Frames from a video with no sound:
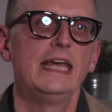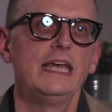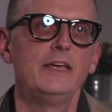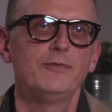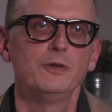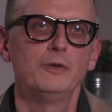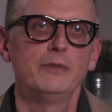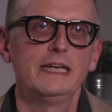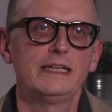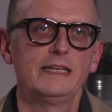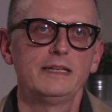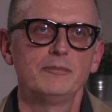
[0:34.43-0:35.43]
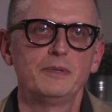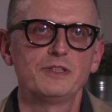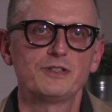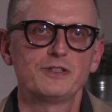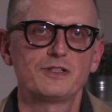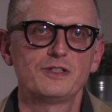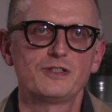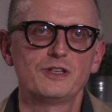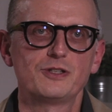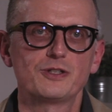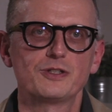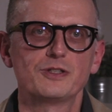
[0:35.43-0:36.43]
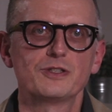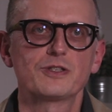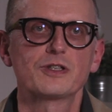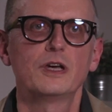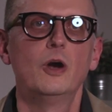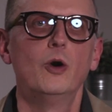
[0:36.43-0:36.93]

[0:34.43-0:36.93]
If you're making business decisions,